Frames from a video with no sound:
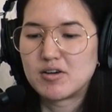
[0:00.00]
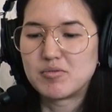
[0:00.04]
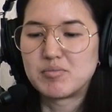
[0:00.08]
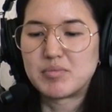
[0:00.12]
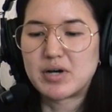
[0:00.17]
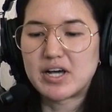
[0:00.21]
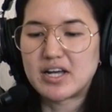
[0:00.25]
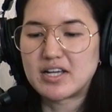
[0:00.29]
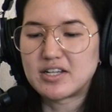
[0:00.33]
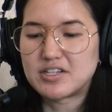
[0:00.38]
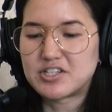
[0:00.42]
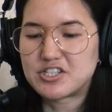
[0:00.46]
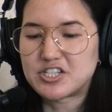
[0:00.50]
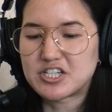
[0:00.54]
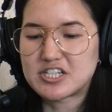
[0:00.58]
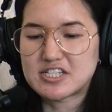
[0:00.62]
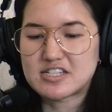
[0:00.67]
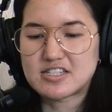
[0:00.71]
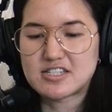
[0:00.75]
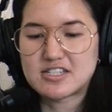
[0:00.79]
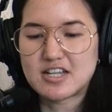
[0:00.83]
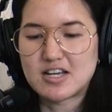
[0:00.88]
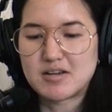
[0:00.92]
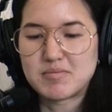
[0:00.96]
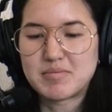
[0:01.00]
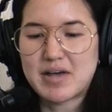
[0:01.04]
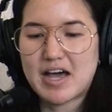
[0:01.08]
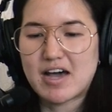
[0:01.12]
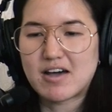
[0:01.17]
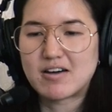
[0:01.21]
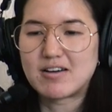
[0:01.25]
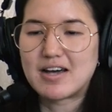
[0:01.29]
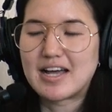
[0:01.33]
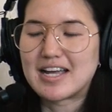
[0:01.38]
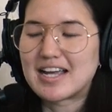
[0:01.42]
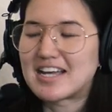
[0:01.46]
but just
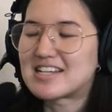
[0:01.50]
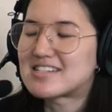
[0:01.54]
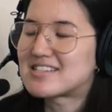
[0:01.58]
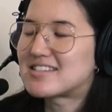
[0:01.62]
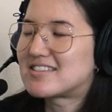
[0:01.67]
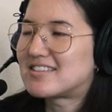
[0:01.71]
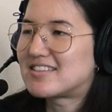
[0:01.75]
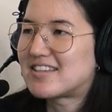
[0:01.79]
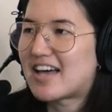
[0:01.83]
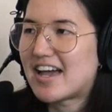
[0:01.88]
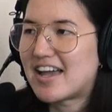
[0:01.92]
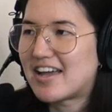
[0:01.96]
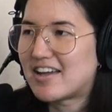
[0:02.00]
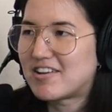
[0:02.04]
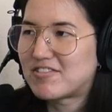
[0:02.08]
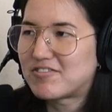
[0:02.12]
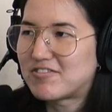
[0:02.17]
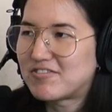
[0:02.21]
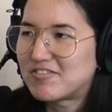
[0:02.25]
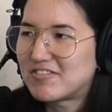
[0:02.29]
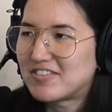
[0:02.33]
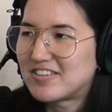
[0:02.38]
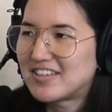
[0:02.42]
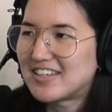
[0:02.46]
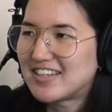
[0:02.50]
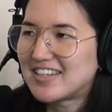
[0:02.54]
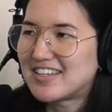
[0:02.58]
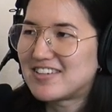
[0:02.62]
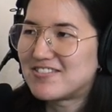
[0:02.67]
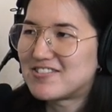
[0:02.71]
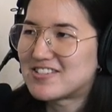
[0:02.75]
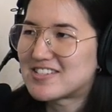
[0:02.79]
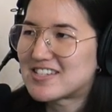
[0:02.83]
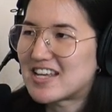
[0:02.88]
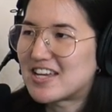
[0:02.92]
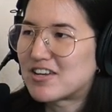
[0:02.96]
about, I guess, life
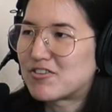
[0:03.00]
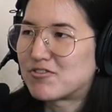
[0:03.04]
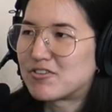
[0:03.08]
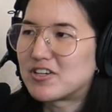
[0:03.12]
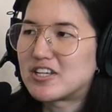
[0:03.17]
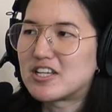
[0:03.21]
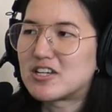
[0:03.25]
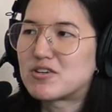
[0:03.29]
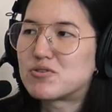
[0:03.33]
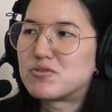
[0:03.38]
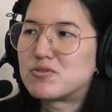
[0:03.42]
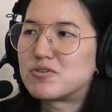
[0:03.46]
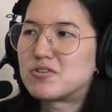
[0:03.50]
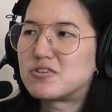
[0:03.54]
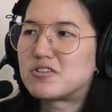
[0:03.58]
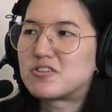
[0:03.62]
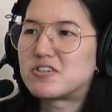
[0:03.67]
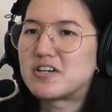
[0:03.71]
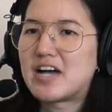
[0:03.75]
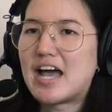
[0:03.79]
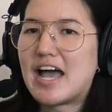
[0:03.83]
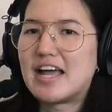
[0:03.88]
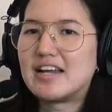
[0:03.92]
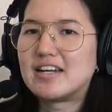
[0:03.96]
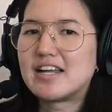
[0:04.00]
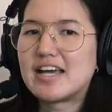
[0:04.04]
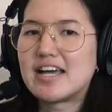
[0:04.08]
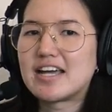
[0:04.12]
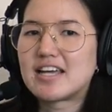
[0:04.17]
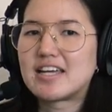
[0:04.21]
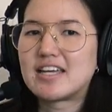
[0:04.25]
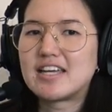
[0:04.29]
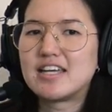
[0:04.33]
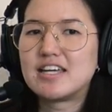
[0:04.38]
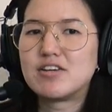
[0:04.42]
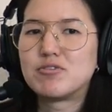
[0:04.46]
he was like really cool and
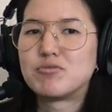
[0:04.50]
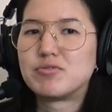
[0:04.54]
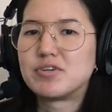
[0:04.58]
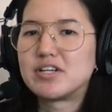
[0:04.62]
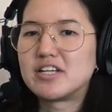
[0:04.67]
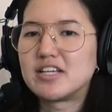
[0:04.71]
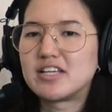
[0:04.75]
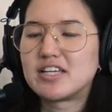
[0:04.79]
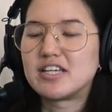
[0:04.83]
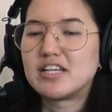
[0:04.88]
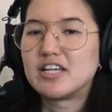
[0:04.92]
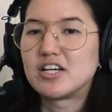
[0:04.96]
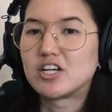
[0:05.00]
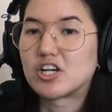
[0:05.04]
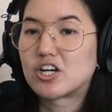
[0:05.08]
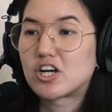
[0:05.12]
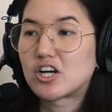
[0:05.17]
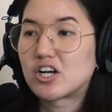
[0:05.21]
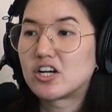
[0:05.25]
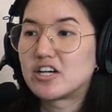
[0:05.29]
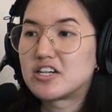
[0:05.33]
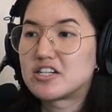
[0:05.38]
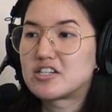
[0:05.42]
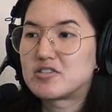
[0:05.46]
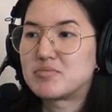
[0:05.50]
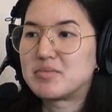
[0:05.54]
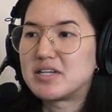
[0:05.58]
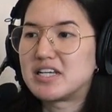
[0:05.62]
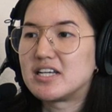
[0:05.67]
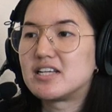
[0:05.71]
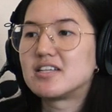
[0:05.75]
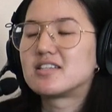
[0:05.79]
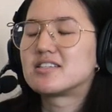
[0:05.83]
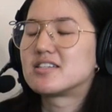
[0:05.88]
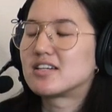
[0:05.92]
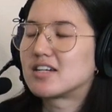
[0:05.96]
like he re- he encouraged
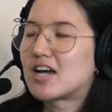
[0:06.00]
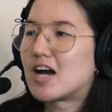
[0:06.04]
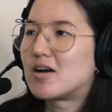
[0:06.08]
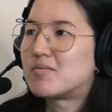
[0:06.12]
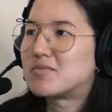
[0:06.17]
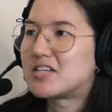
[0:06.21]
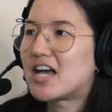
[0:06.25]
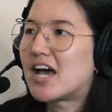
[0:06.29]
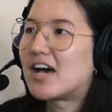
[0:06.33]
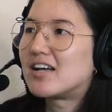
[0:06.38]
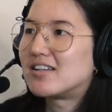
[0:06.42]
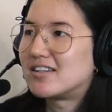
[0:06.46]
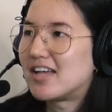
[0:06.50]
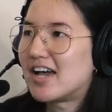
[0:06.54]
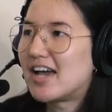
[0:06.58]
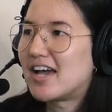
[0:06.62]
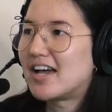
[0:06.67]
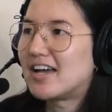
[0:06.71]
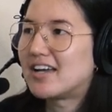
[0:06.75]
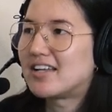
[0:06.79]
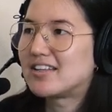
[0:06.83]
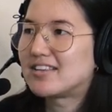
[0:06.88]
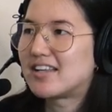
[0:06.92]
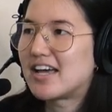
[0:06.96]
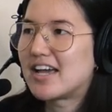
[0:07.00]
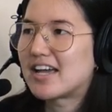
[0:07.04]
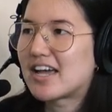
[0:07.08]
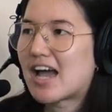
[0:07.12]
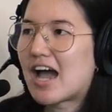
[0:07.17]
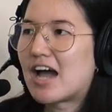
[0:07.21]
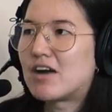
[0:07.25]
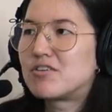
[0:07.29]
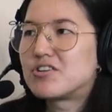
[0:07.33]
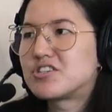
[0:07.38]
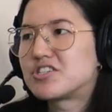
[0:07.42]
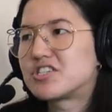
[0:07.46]
me to come to LA. Like
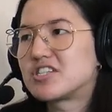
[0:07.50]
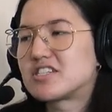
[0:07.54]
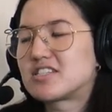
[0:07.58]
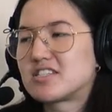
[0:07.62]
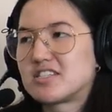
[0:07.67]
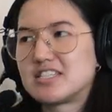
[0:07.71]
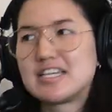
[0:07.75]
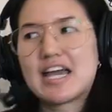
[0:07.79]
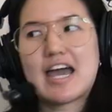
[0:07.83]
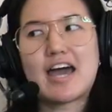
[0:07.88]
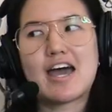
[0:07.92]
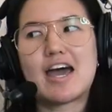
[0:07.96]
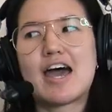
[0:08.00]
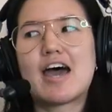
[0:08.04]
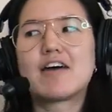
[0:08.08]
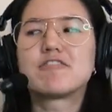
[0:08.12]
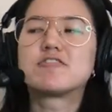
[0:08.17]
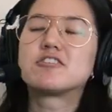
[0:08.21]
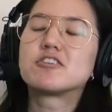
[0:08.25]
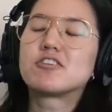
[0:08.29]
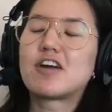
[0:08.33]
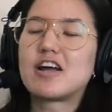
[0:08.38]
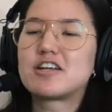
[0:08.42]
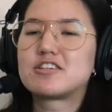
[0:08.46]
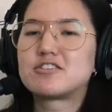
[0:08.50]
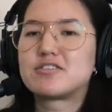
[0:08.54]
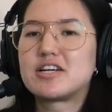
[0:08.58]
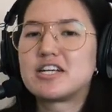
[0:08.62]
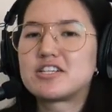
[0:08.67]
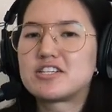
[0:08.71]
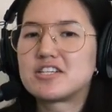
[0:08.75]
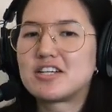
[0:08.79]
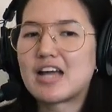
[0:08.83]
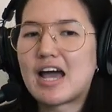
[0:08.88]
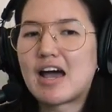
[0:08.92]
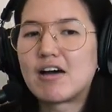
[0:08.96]
I oh, was oh, just yeah, after
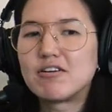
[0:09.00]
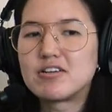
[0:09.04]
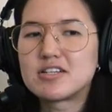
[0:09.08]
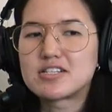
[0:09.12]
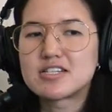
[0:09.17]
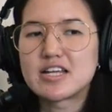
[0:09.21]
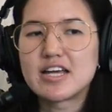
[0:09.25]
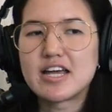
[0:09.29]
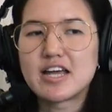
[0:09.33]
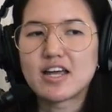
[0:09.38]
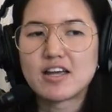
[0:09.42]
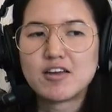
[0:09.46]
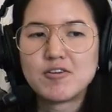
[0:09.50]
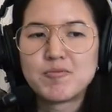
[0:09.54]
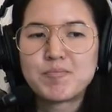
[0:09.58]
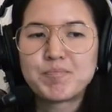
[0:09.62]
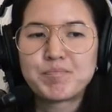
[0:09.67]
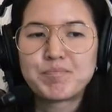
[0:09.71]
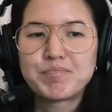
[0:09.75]
graduation I was like